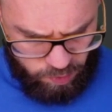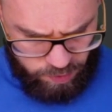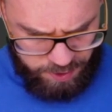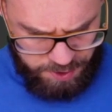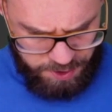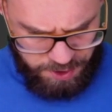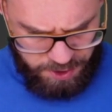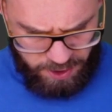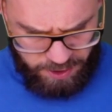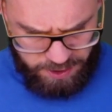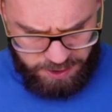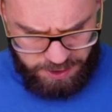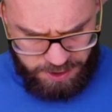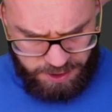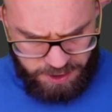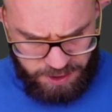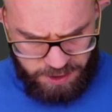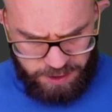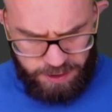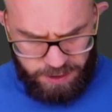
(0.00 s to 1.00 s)
the
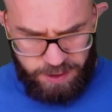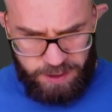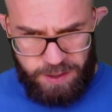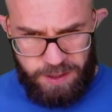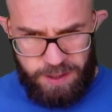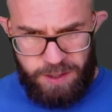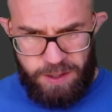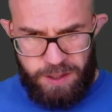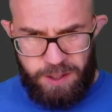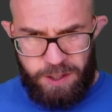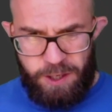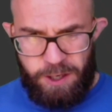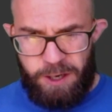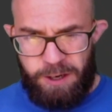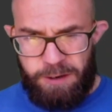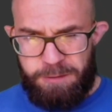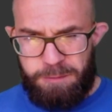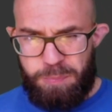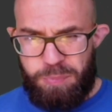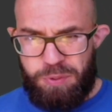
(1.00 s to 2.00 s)
sons
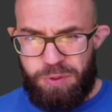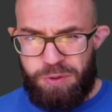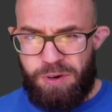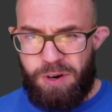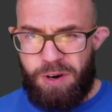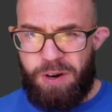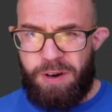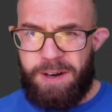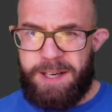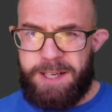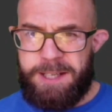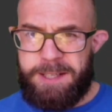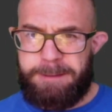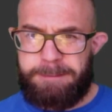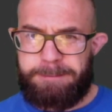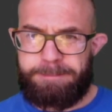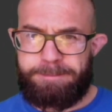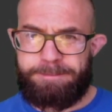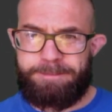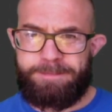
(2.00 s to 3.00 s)
of pride.
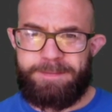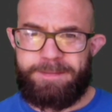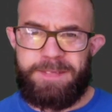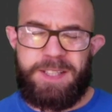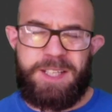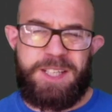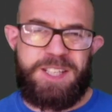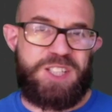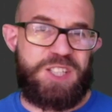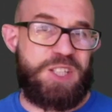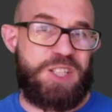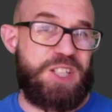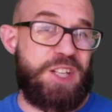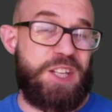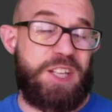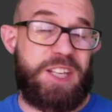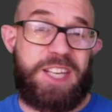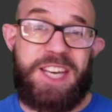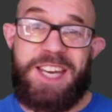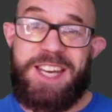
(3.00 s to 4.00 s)
He's
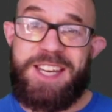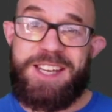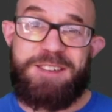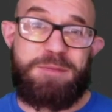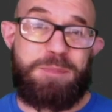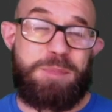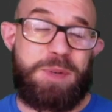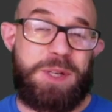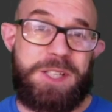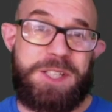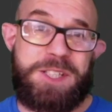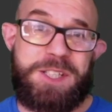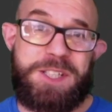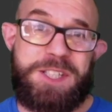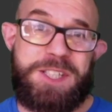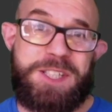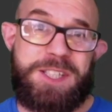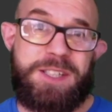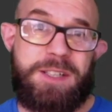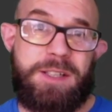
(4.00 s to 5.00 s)
the king of
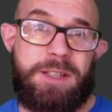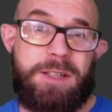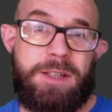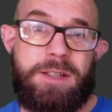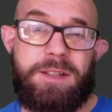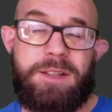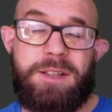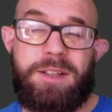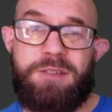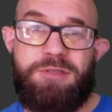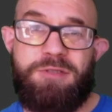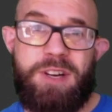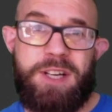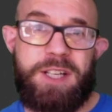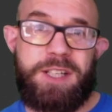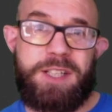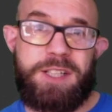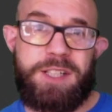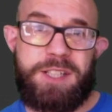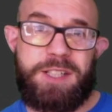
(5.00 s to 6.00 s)
beasts, the
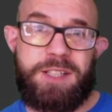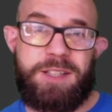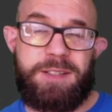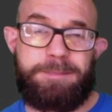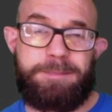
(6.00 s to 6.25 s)
greatest.